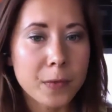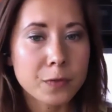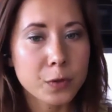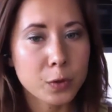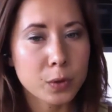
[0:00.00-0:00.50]

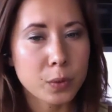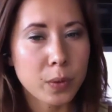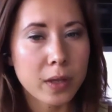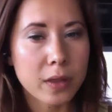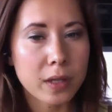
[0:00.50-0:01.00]
fruit
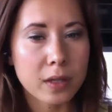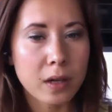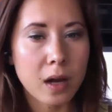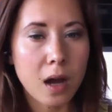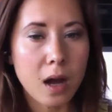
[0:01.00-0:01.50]
with either
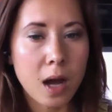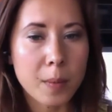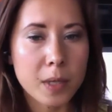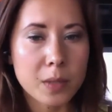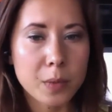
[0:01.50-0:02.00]

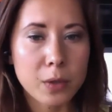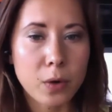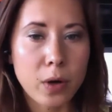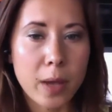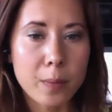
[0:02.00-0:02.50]
almond milk or
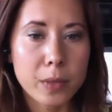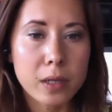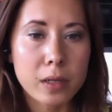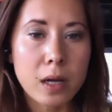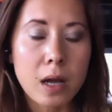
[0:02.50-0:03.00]
hemp
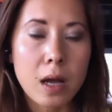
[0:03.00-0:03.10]
milk.